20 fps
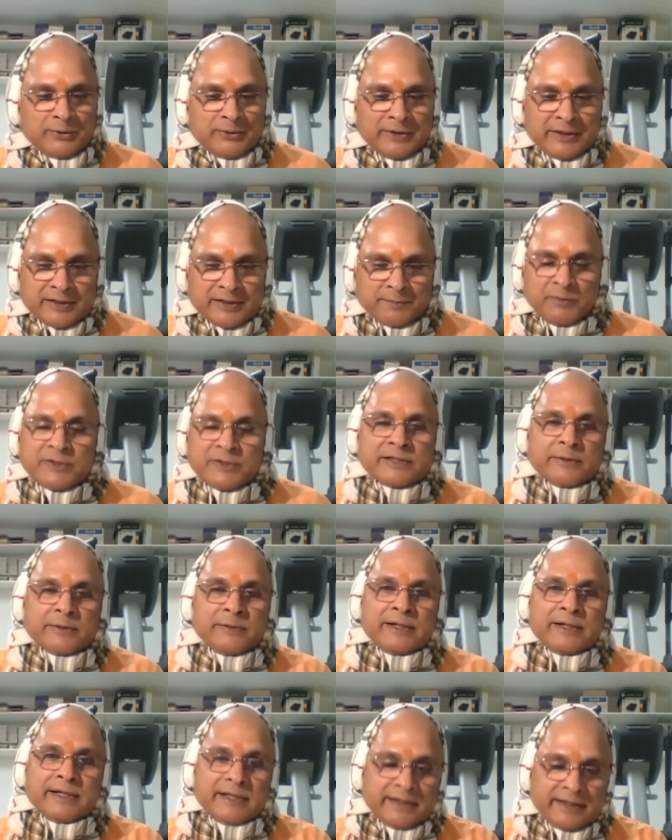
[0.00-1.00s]

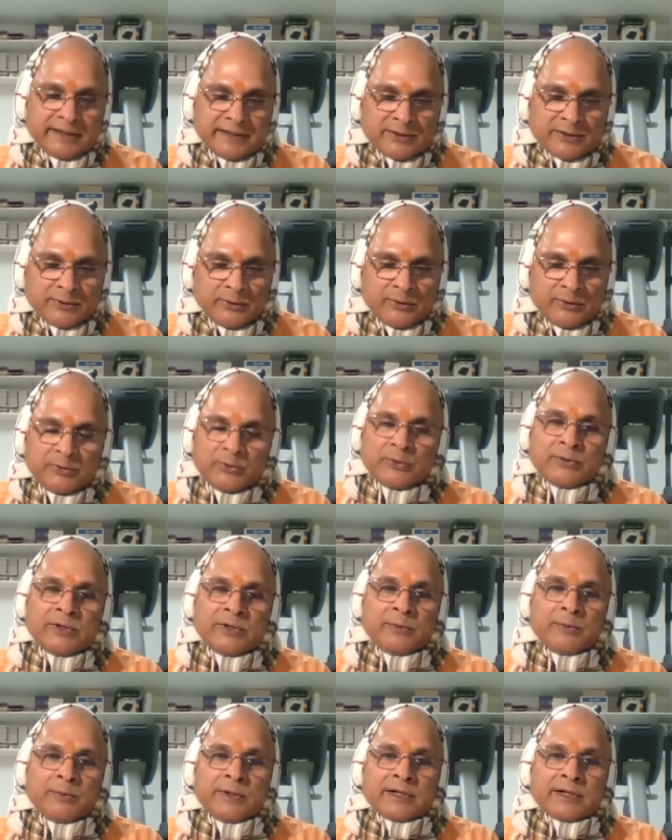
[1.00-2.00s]
responsibility is to do the
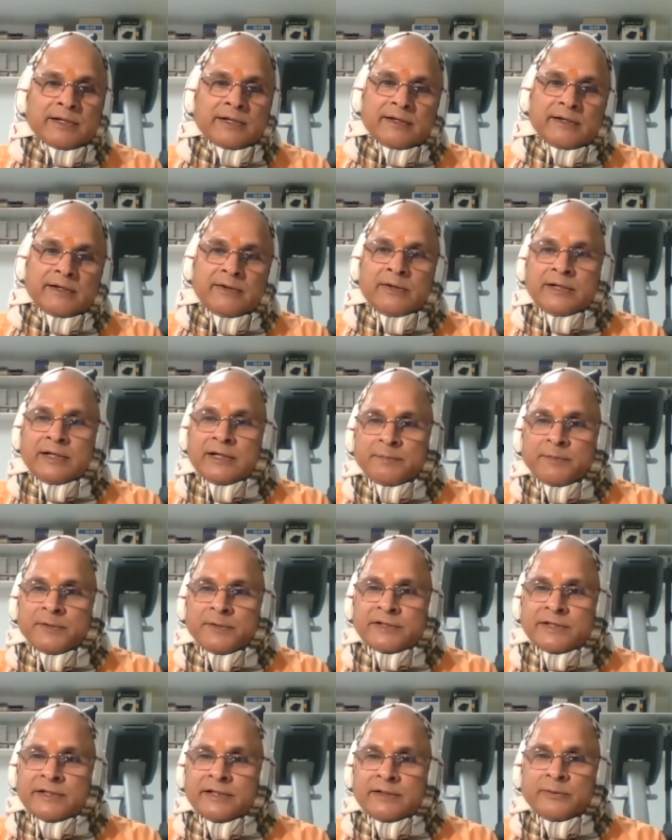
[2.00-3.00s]
work 100%
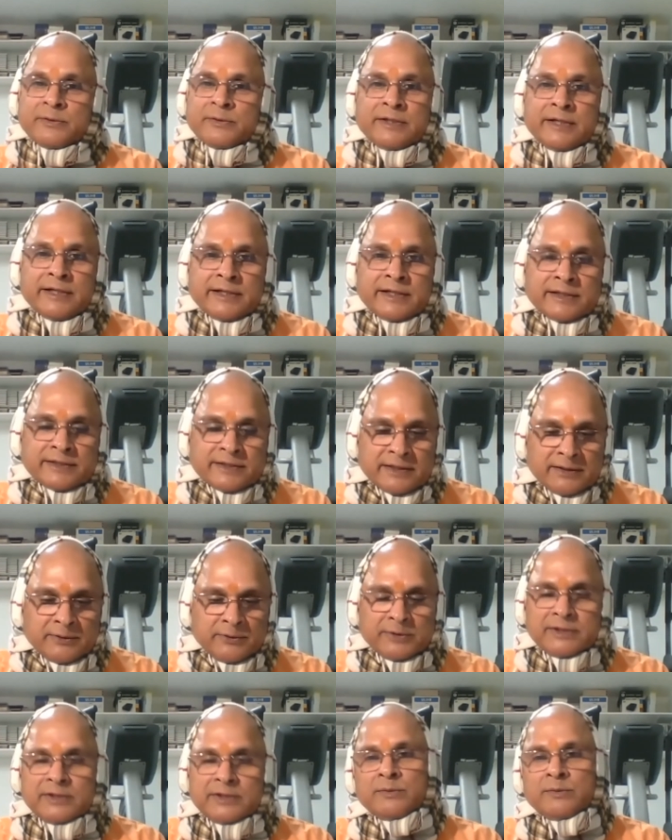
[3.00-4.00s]
with dedication,
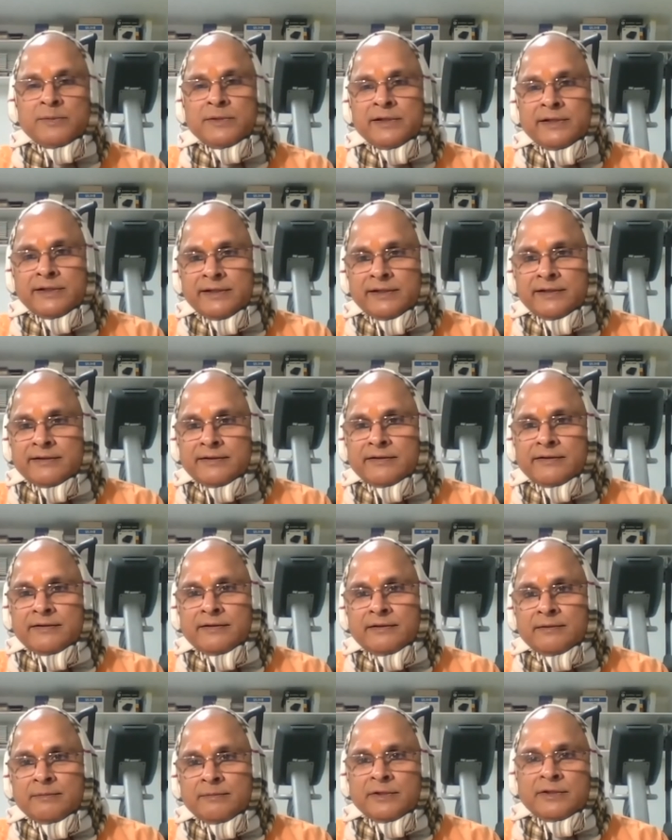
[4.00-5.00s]
with humility,
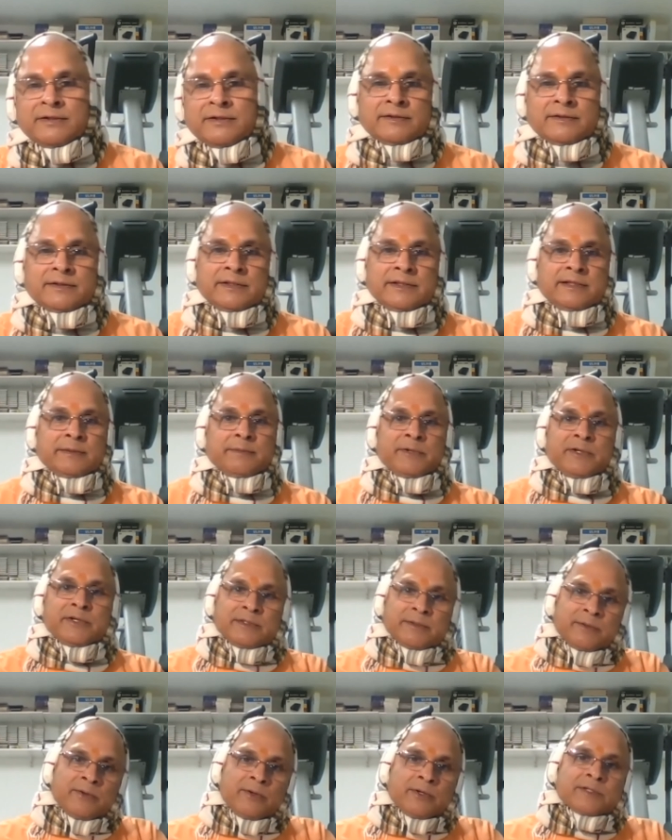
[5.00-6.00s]
because it is because
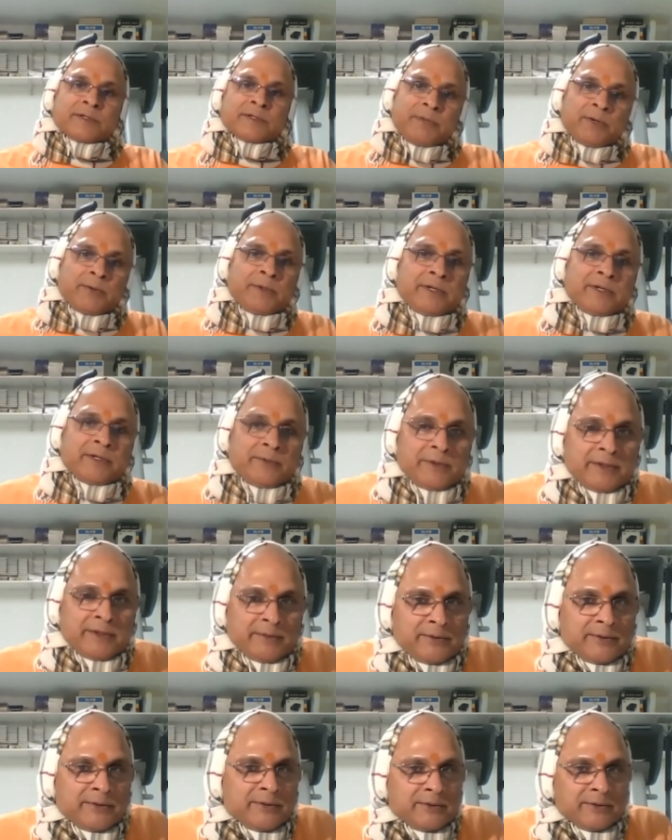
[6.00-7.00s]
of God's power we are
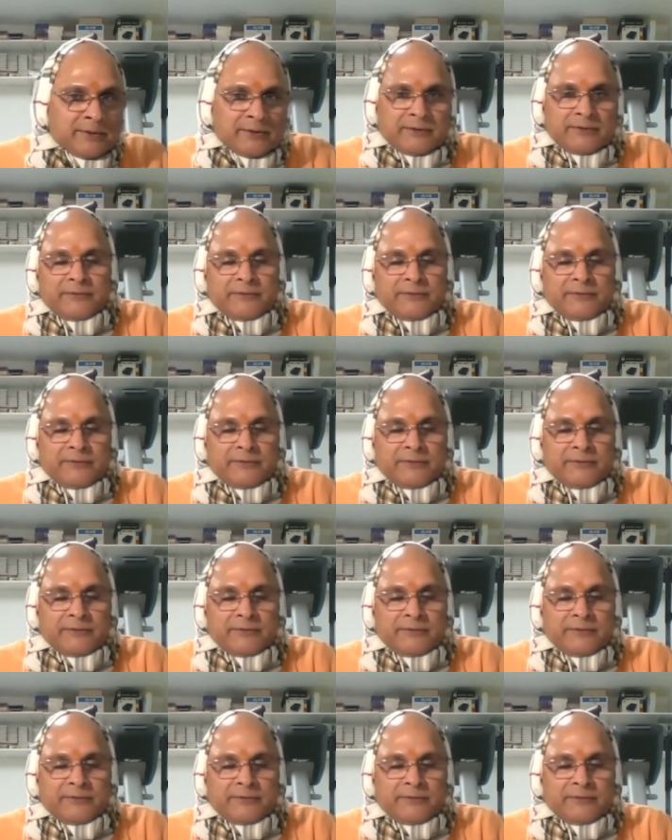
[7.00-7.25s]
able to do.